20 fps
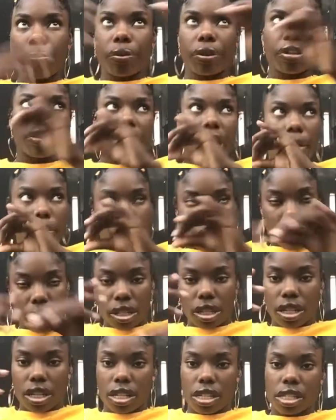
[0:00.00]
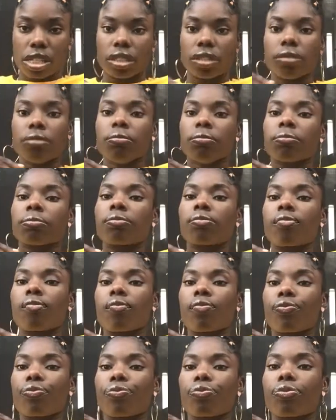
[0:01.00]
in that process
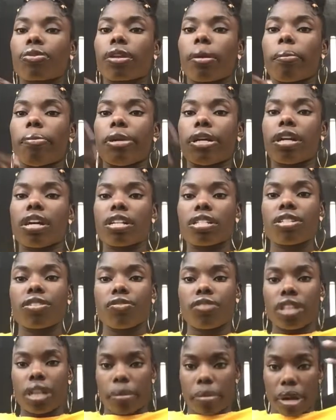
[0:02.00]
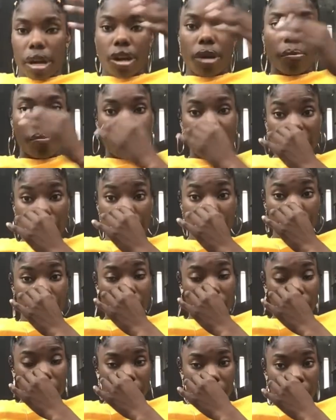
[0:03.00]
because of the amount of people
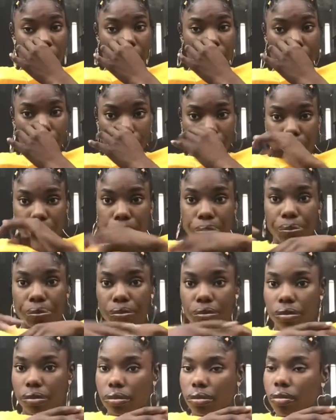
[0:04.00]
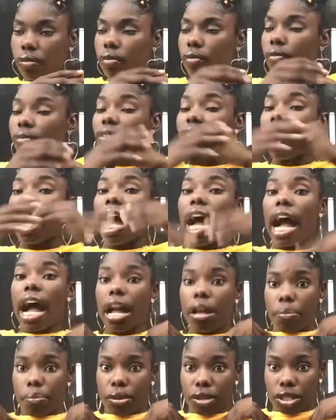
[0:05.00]
that were in the room
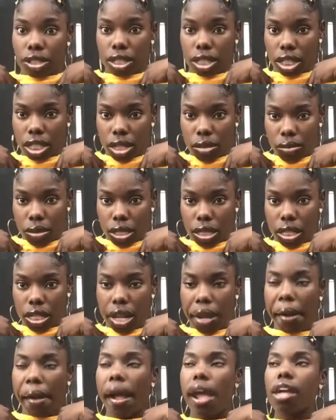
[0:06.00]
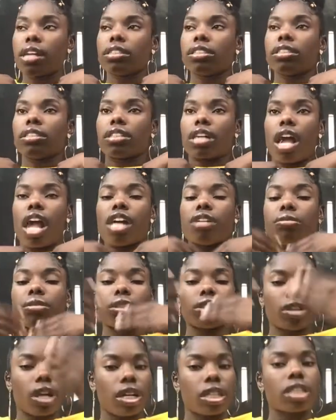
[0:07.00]
i personally would say it
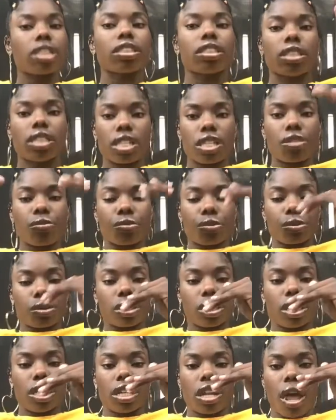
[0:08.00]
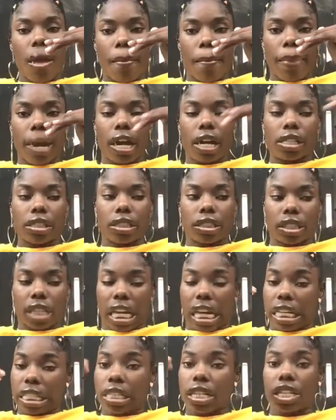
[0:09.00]
was hard to see the routine because,
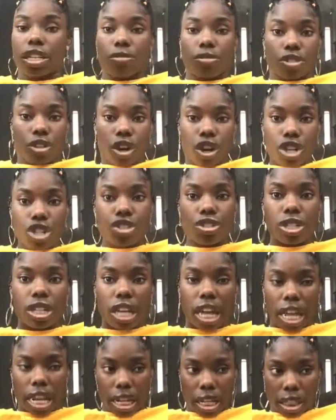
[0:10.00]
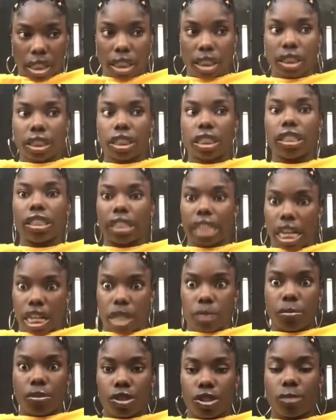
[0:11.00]
like I said, there was 100 and let's see, the
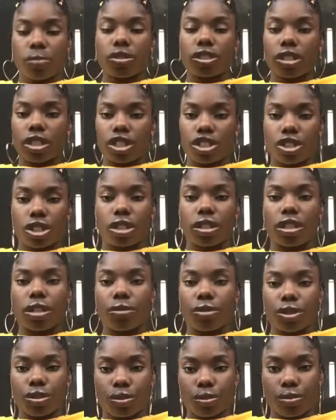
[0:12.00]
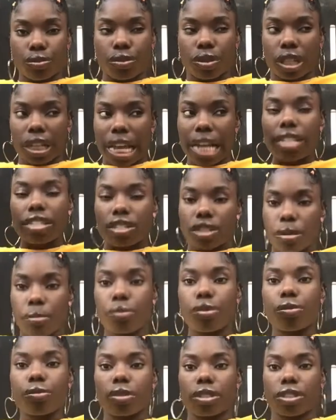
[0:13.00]
last person was 100. It was the last
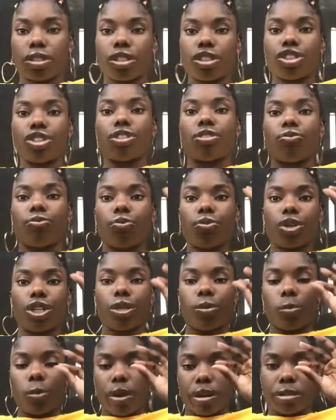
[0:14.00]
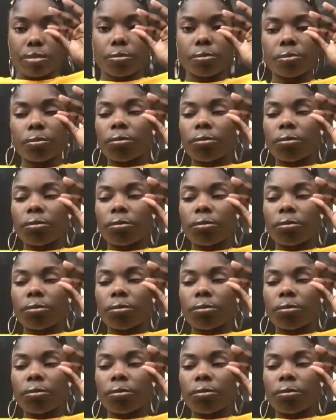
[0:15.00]
number was 141.